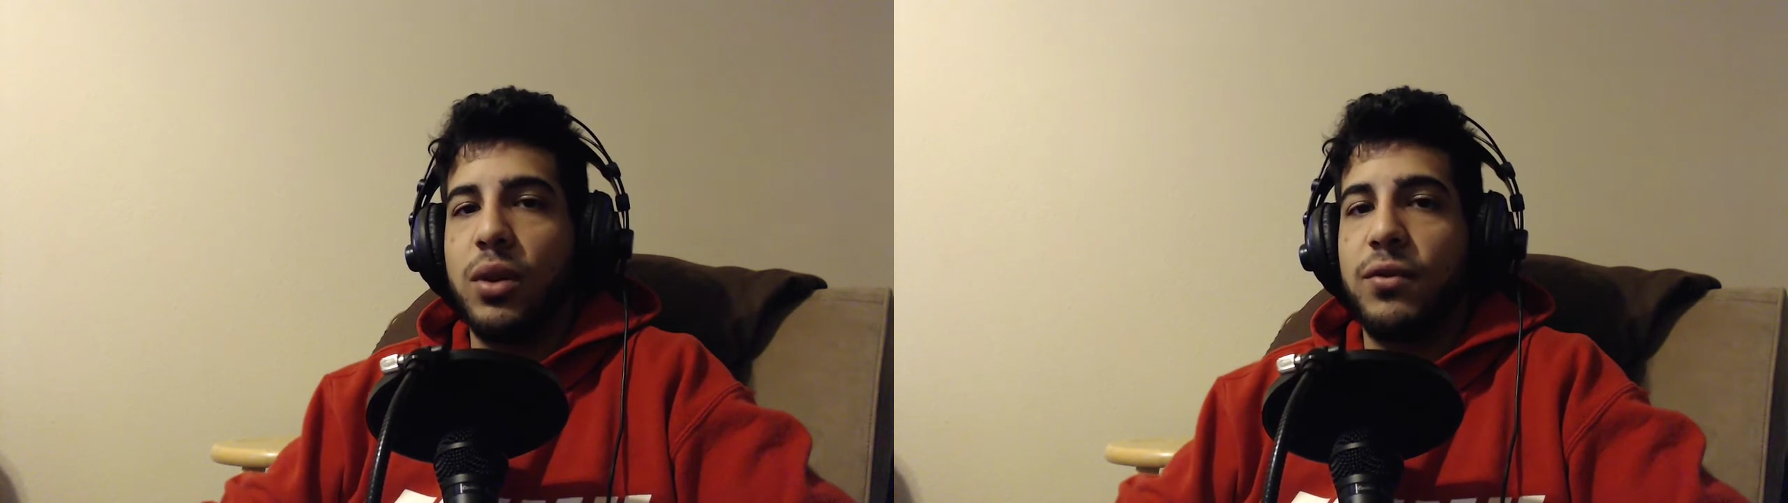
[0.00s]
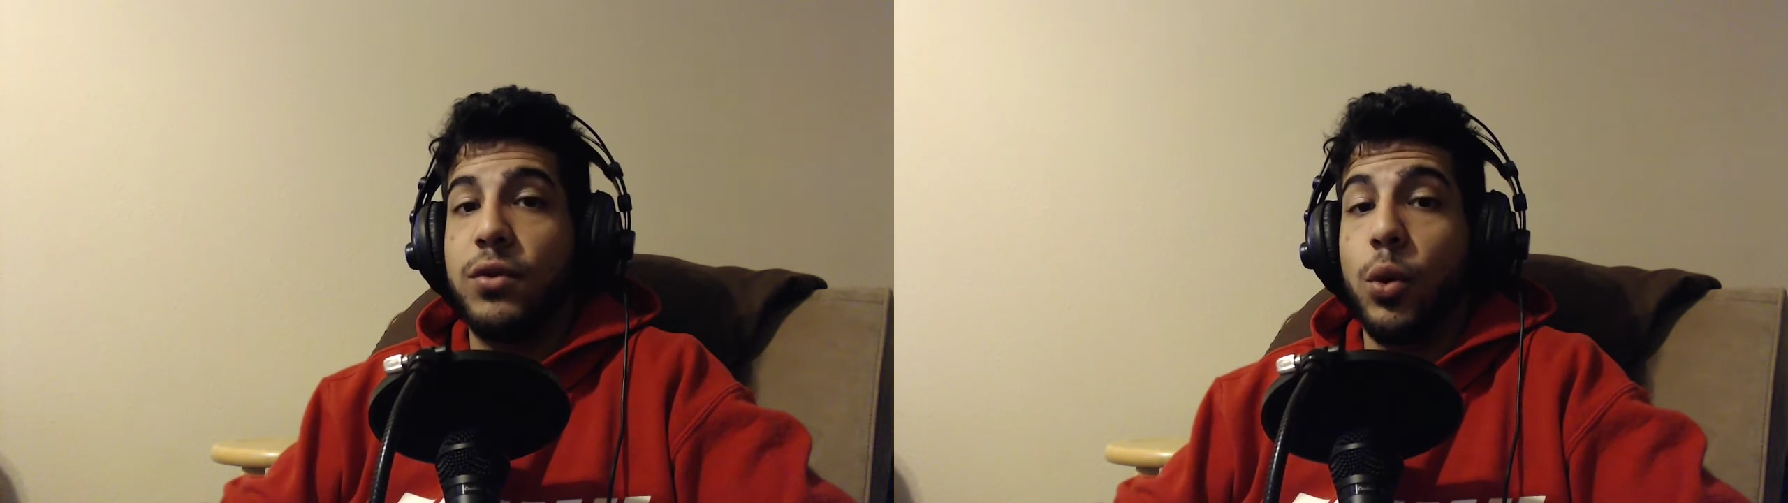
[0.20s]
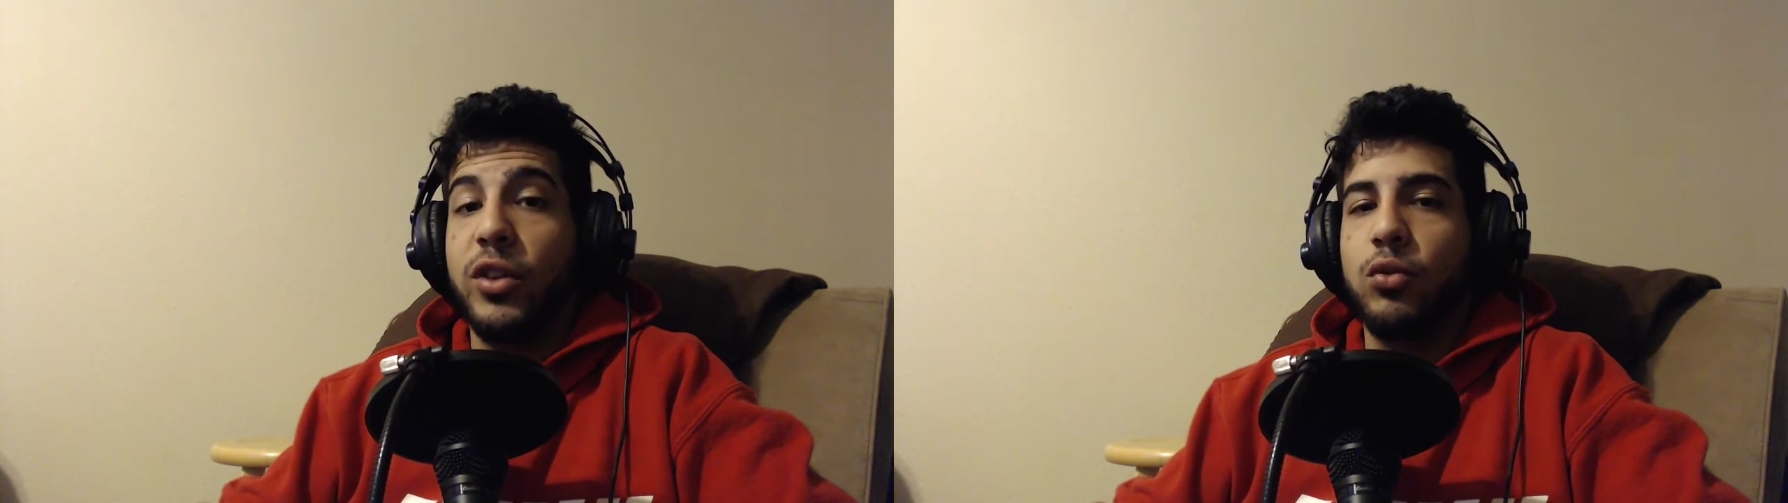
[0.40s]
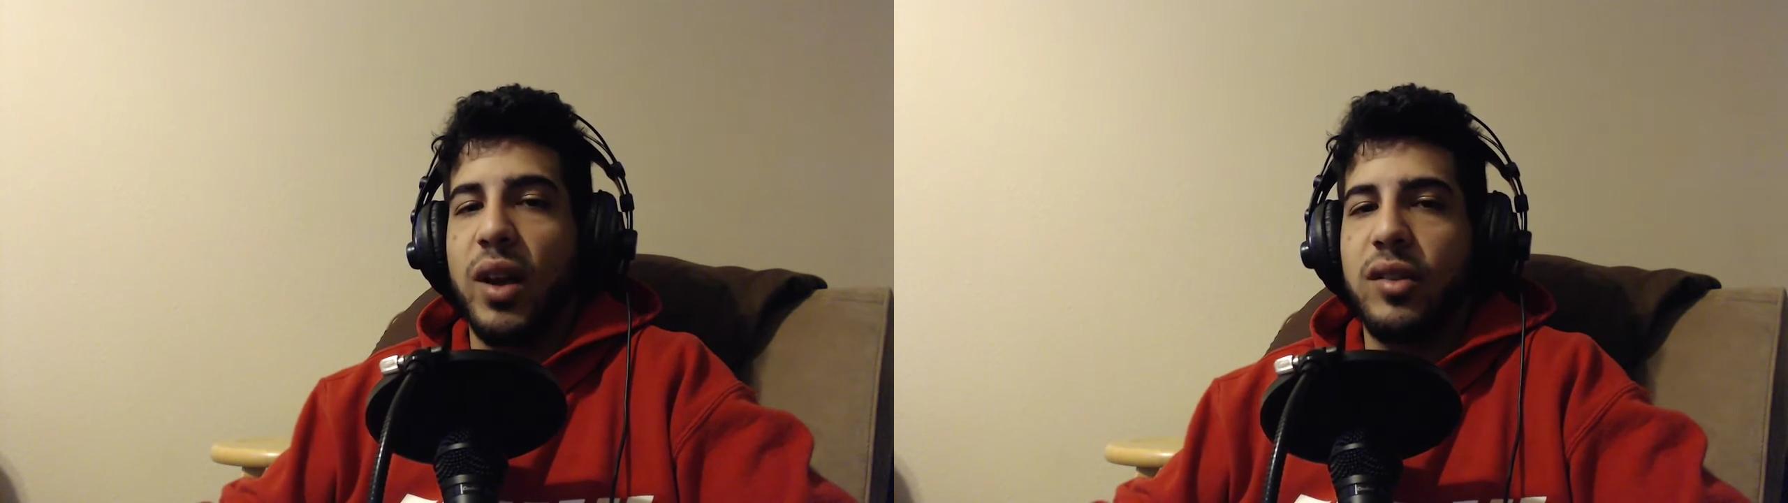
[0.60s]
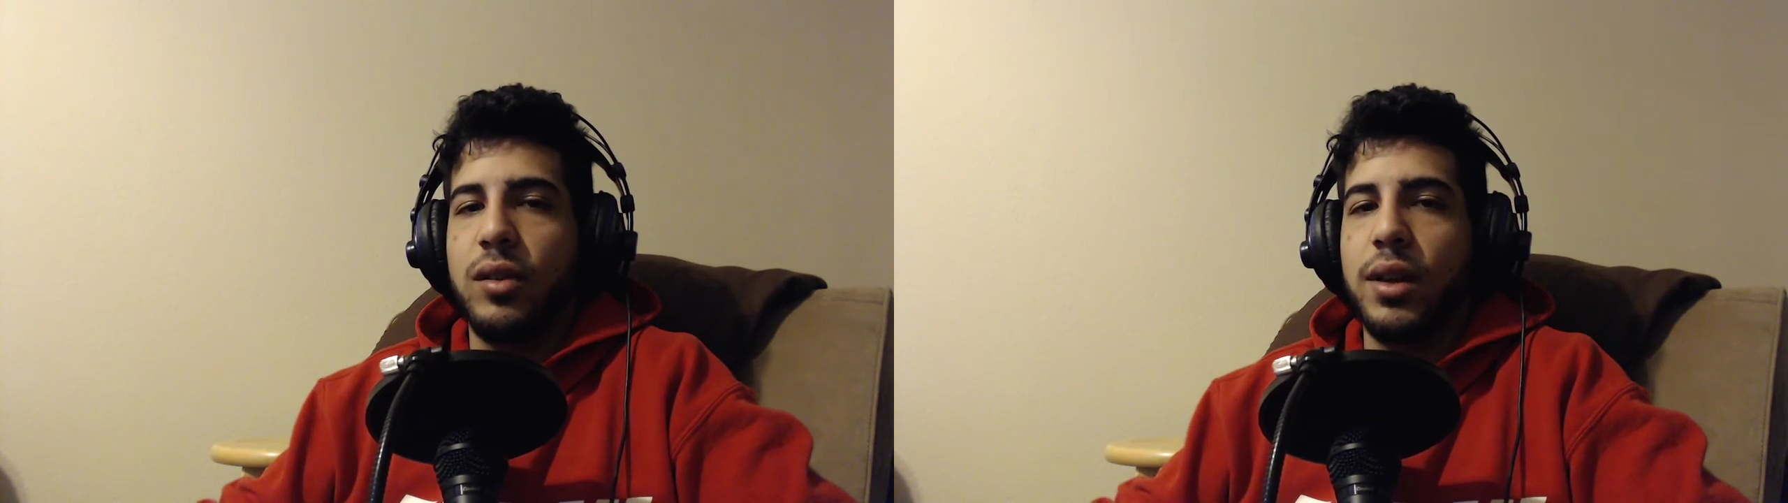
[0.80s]
on Floyd's
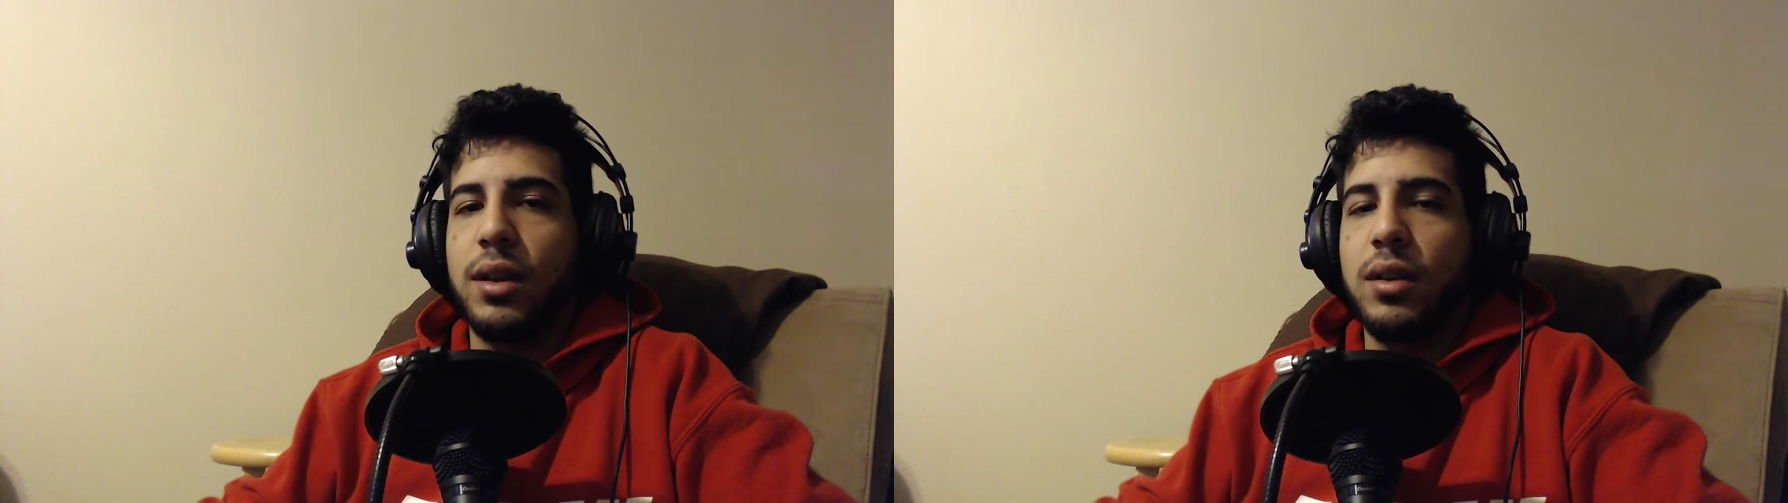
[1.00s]
wrestling,